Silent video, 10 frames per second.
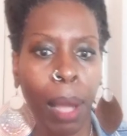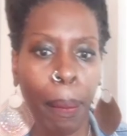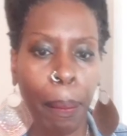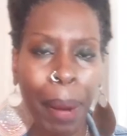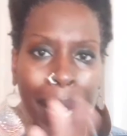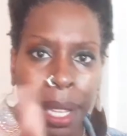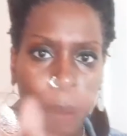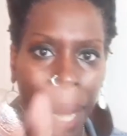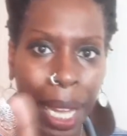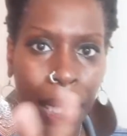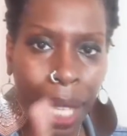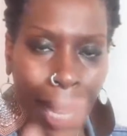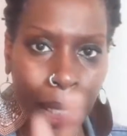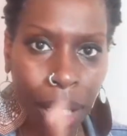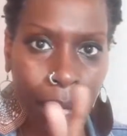
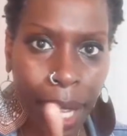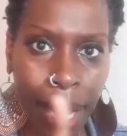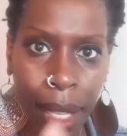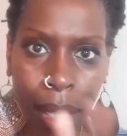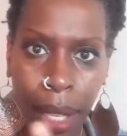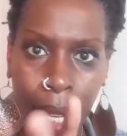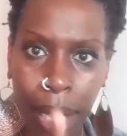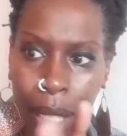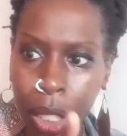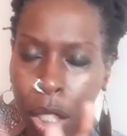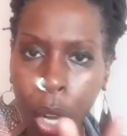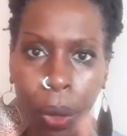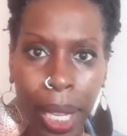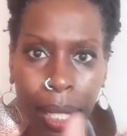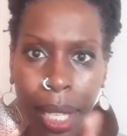Biologically,
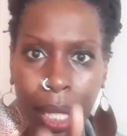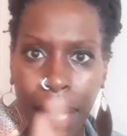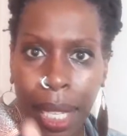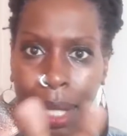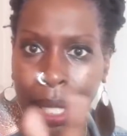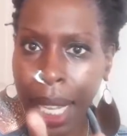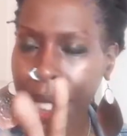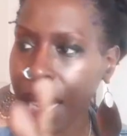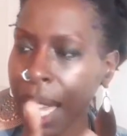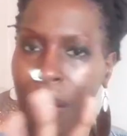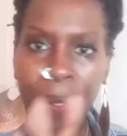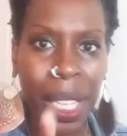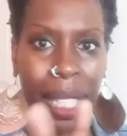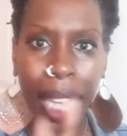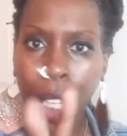it's an
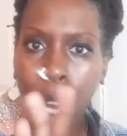iffy thing.